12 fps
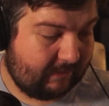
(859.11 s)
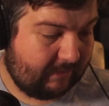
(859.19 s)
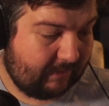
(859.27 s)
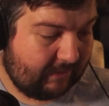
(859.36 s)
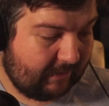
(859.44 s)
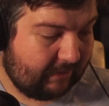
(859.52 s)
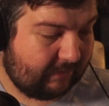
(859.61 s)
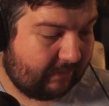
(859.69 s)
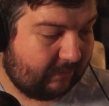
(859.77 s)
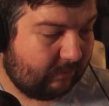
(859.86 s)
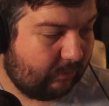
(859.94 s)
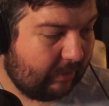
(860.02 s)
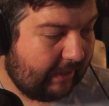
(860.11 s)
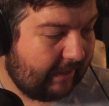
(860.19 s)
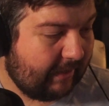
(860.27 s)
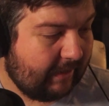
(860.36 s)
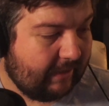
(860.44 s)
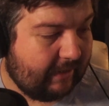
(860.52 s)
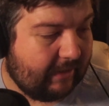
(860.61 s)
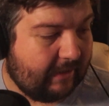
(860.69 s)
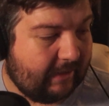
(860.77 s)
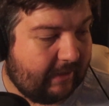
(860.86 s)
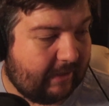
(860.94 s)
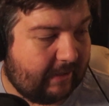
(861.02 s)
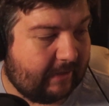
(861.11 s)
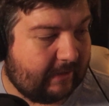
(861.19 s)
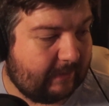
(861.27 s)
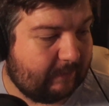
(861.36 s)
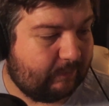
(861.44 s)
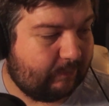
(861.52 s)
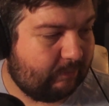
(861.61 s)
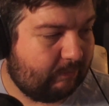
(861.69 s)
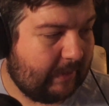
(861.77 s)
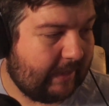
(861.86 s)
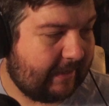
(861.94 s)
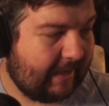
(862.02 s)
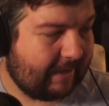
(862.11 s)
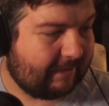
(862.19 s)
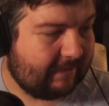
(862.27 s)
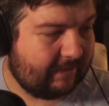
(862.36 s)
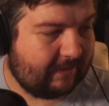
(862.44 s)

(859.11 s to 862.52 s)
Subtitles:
in a certain way. Pentax